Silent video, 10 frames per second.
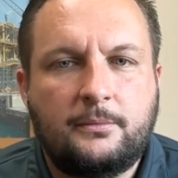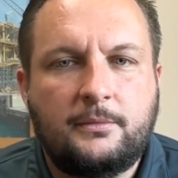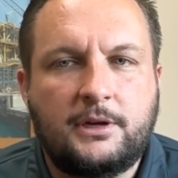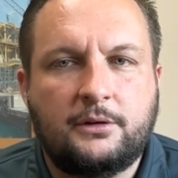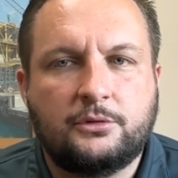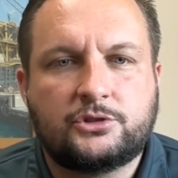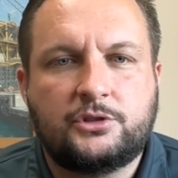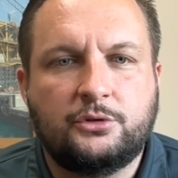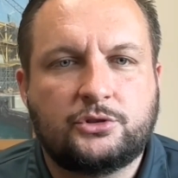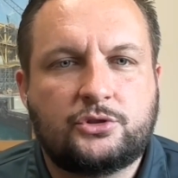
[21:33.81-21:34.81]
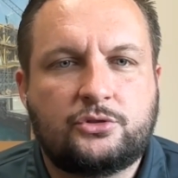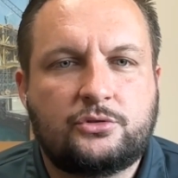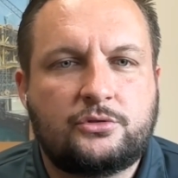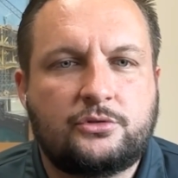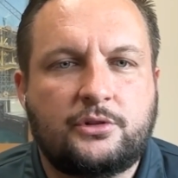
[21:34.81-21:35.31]
And it was
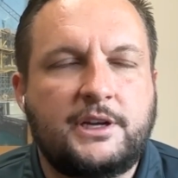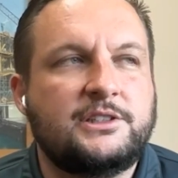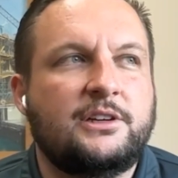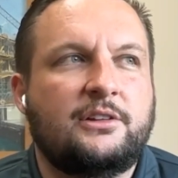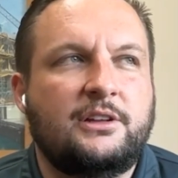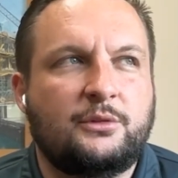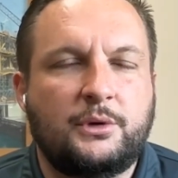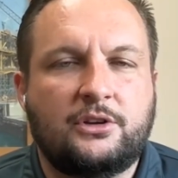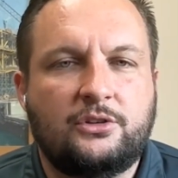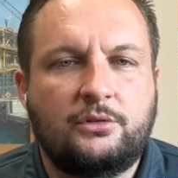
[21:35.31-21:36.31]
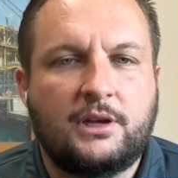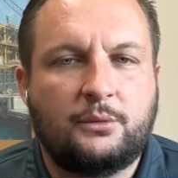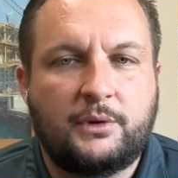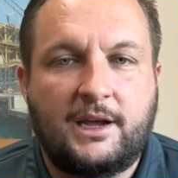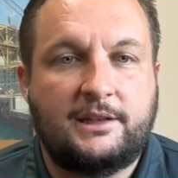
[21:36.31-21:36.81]
crazy to think that we could do that. And
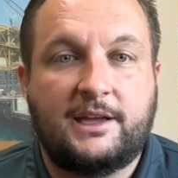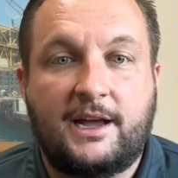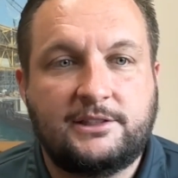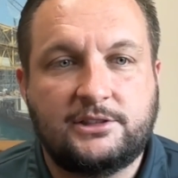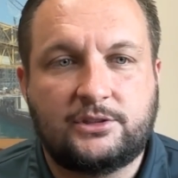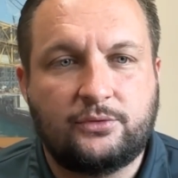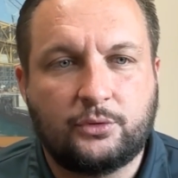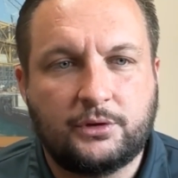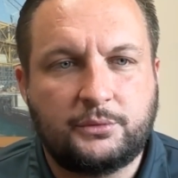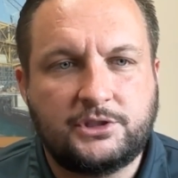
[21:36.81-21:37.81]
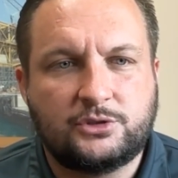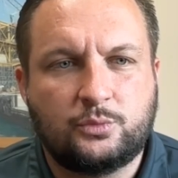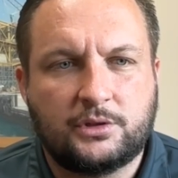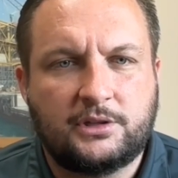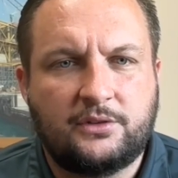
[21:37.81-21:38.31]
we had the assets for it. We just
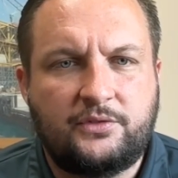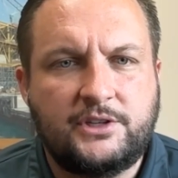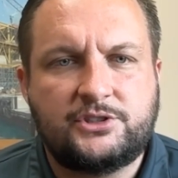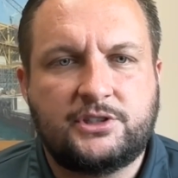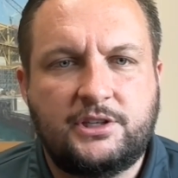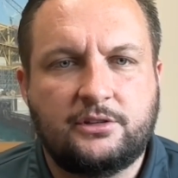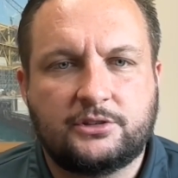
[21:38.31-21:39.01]
weren't efficient either.